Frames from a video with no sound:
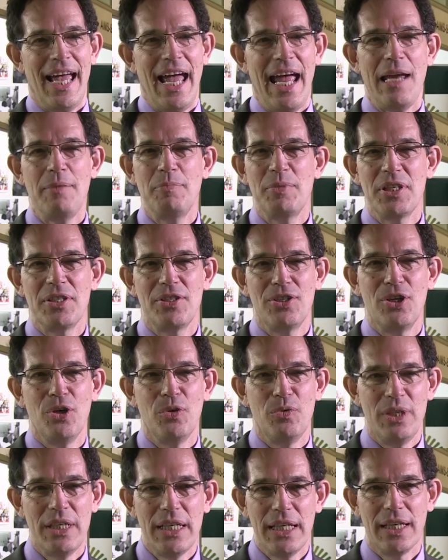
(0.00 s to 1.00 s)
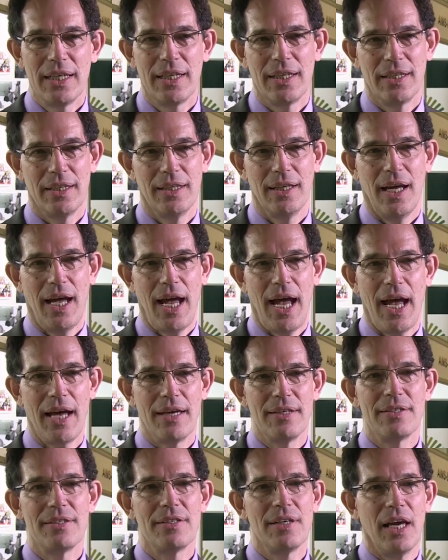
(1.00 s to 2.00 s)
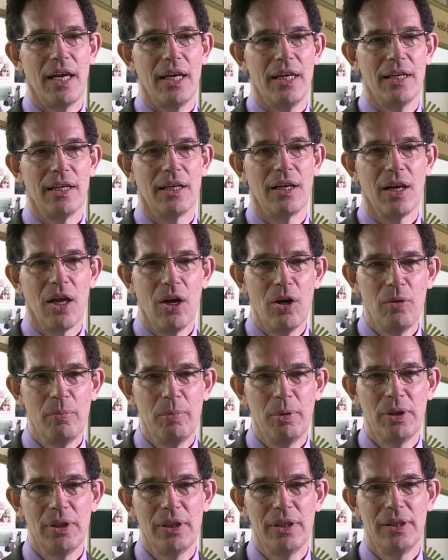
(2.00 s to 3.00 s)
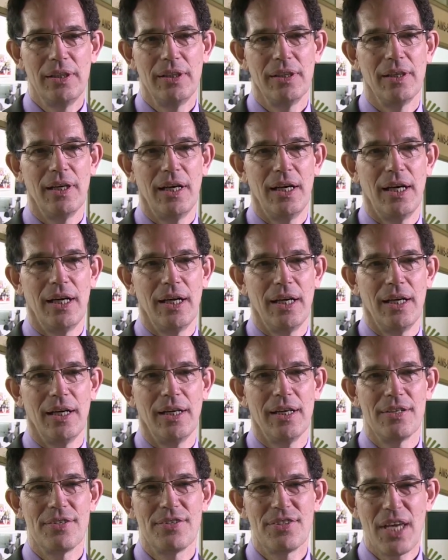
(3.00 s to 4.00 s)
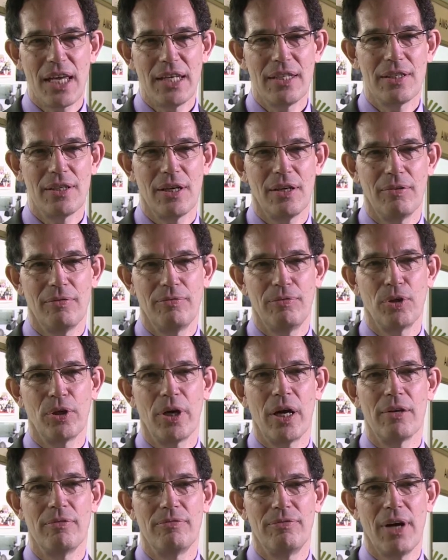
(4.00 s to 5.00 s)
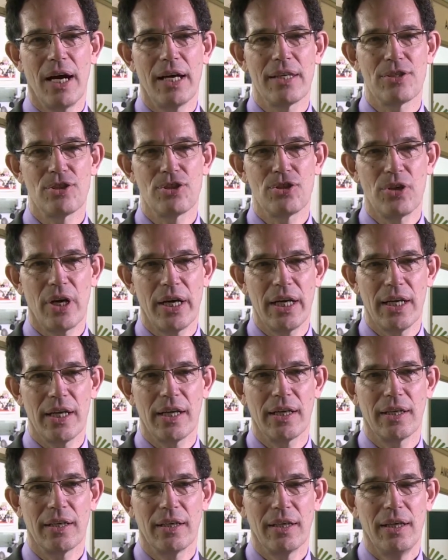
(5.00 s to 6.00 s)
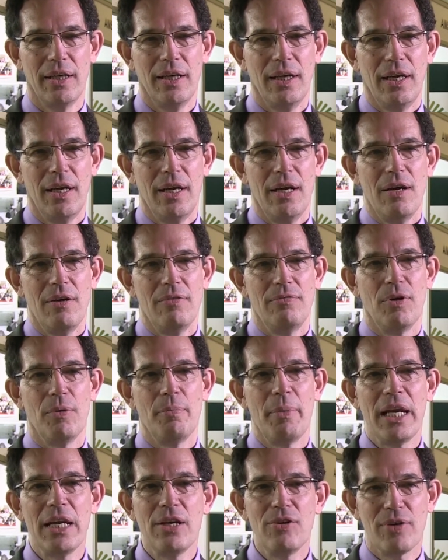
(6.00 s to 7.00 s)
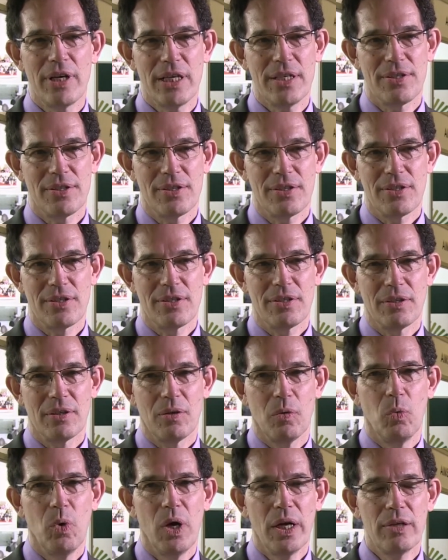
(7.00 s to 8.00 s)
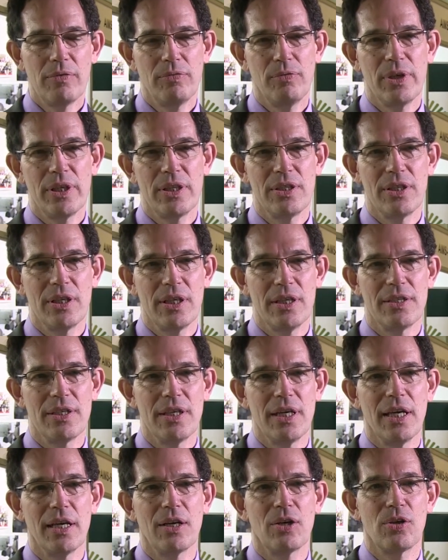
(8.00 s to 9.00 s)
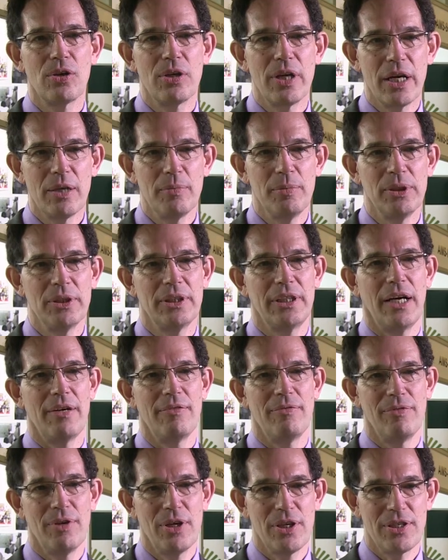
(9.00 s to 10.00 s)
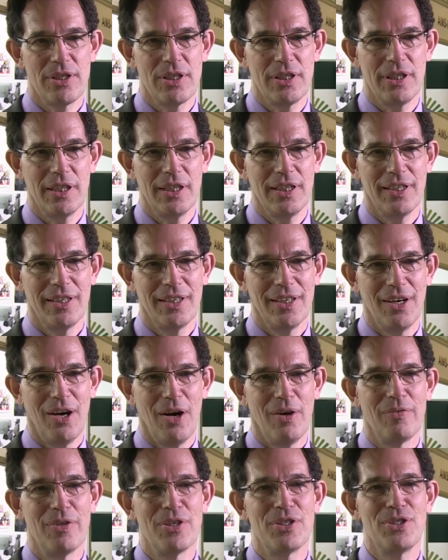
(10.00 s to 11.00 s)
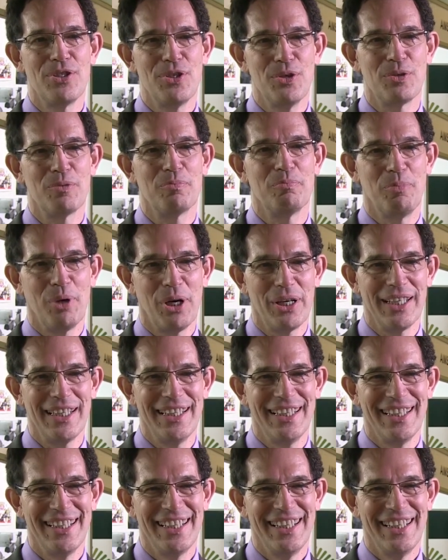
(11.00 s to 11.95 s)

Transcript: AIMS is unique as a global center for advanced training for many reasons, one of which is the incredible diversity of the student body.